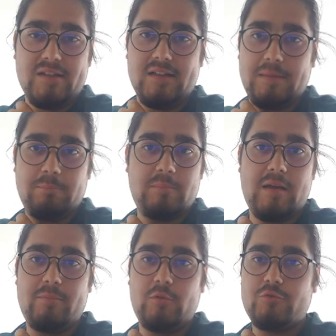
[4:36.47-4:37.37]

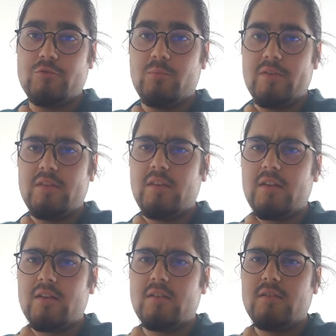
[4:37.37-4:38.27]
I'm not sure what
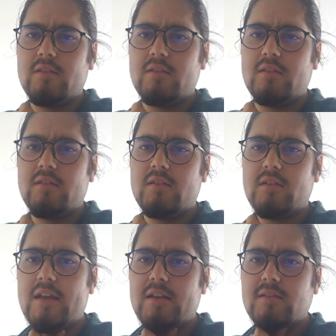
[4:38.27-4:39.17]
the
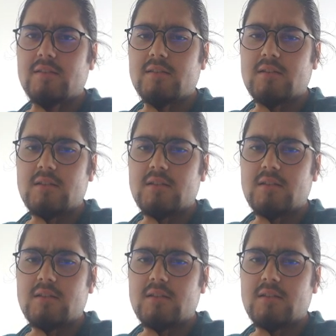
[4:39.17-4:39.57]
line is.